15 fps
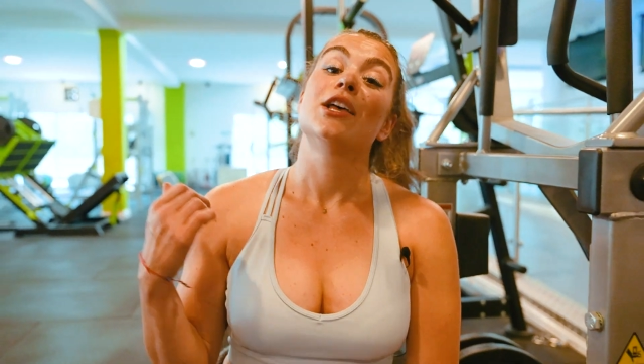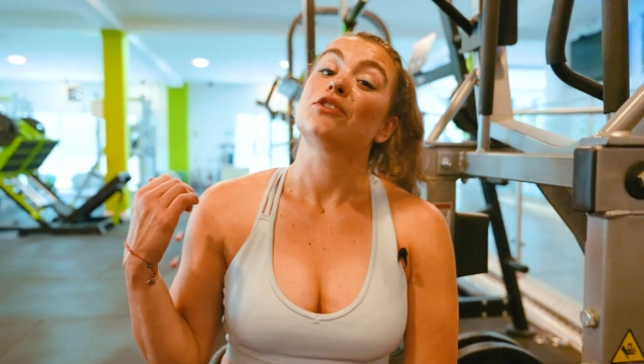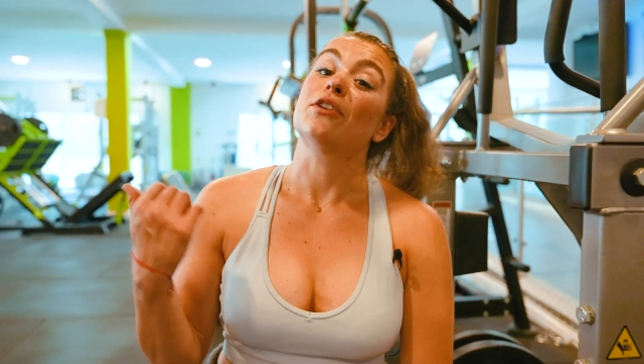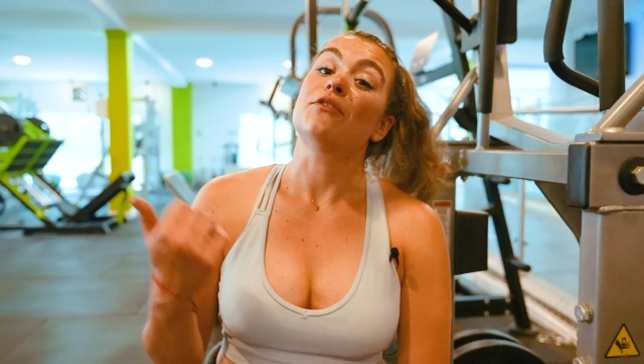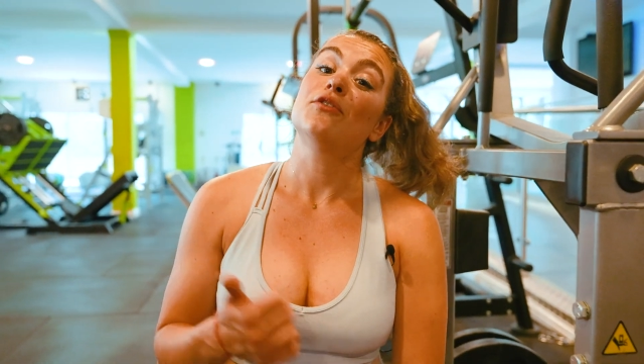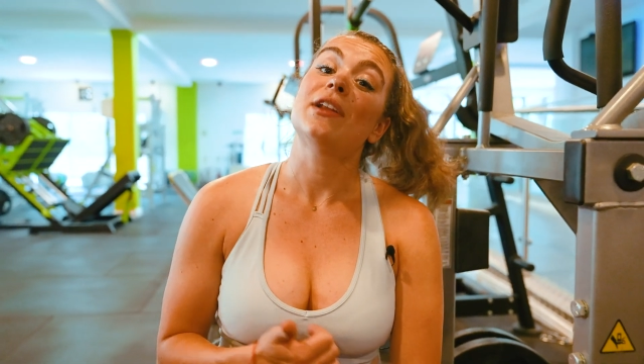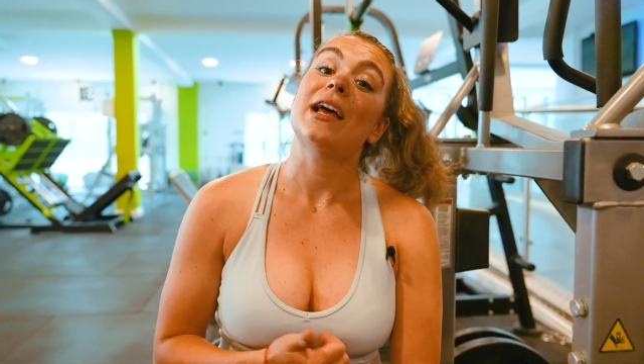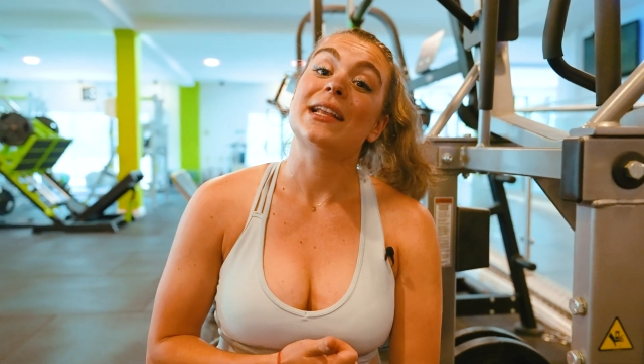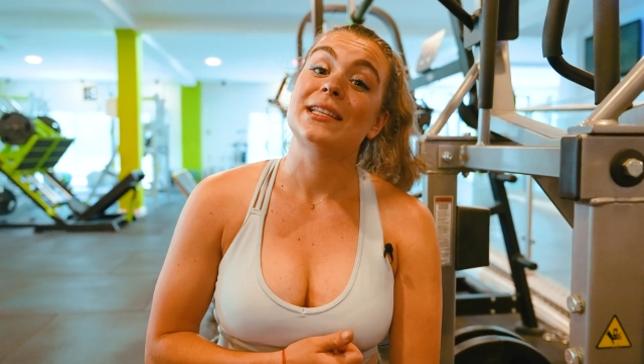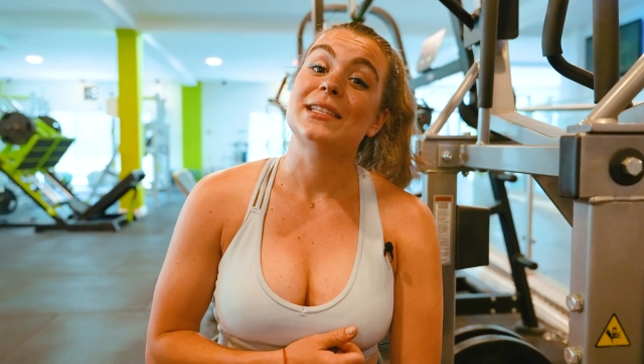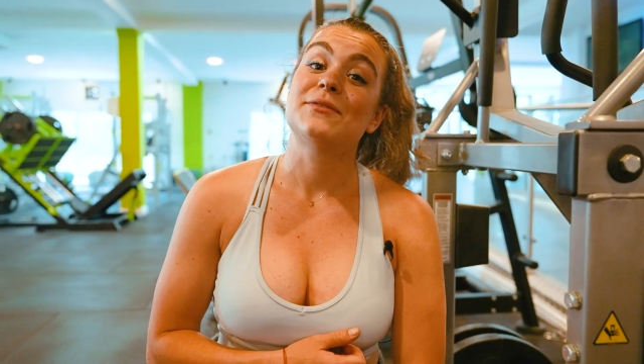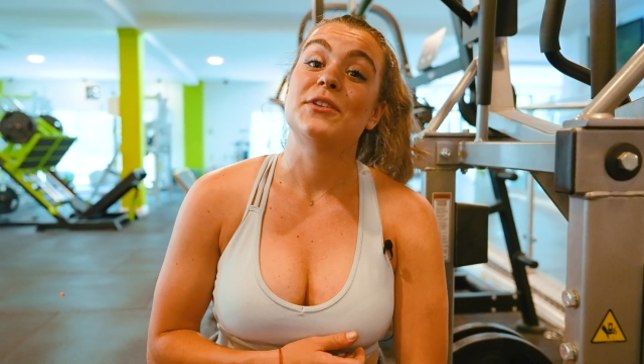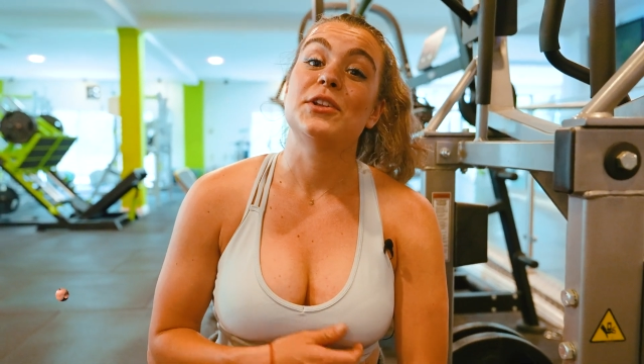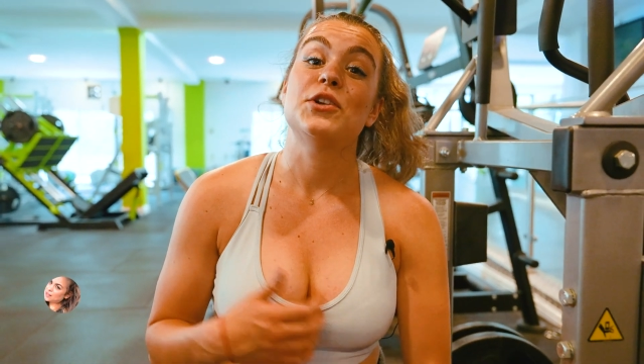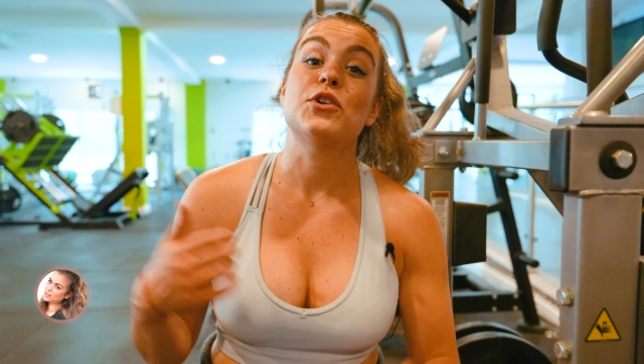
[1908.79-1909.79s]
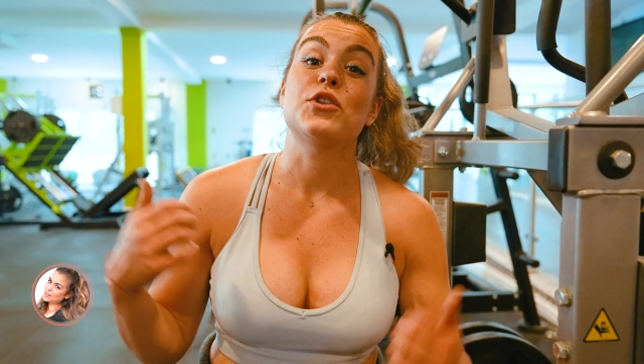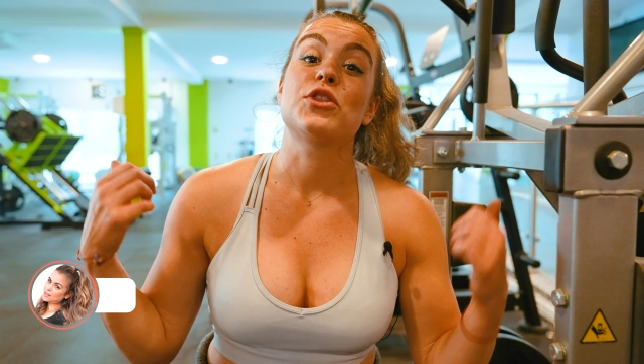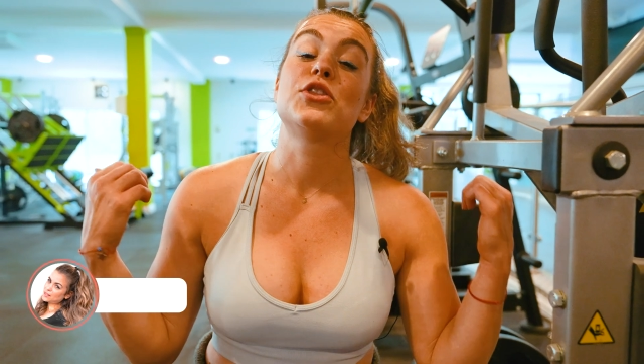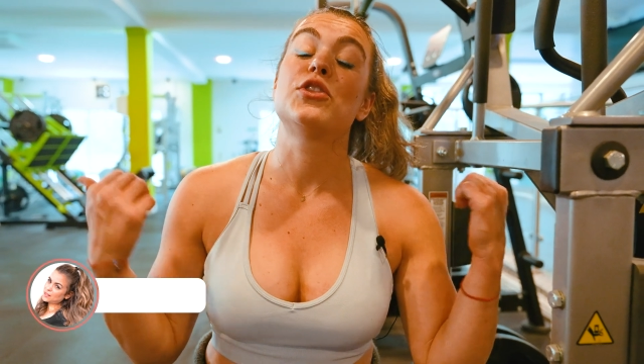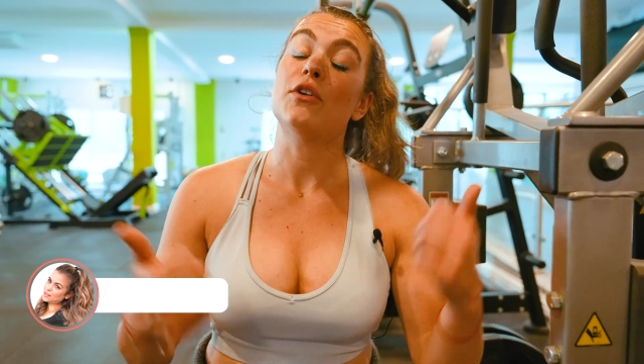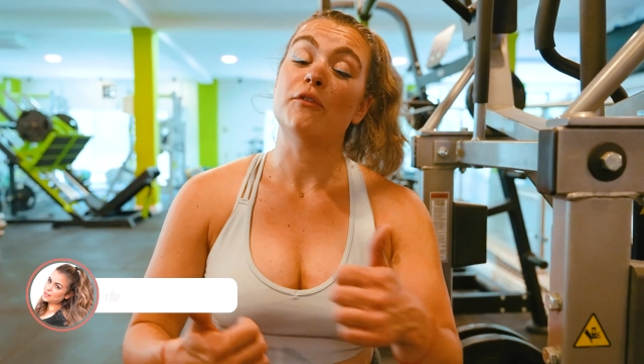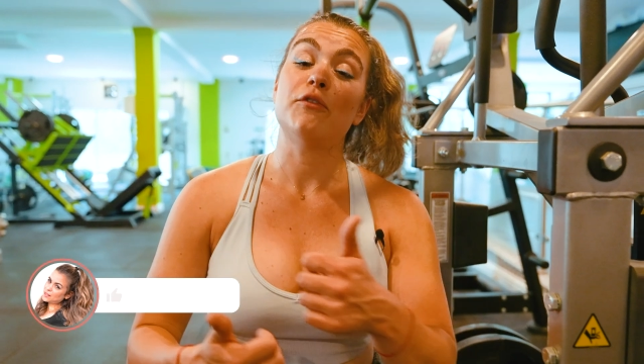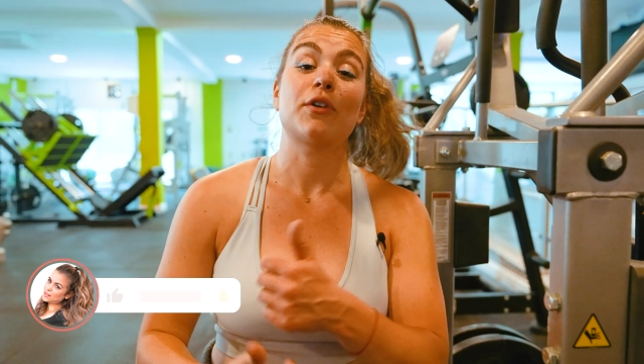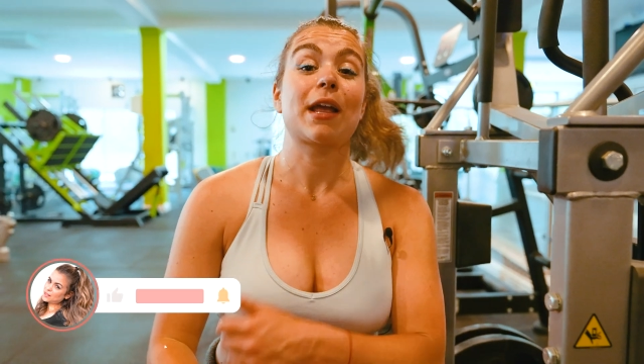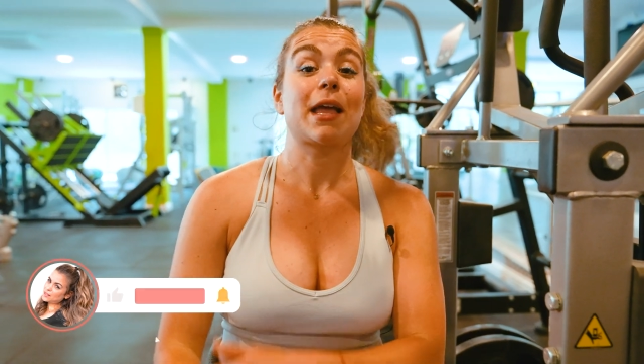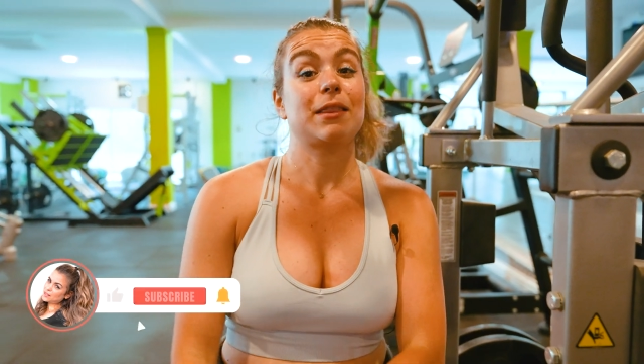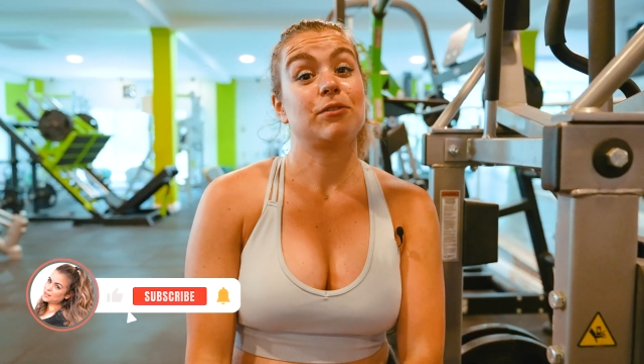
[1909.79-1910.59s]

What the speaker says: So if you like this video, don't forget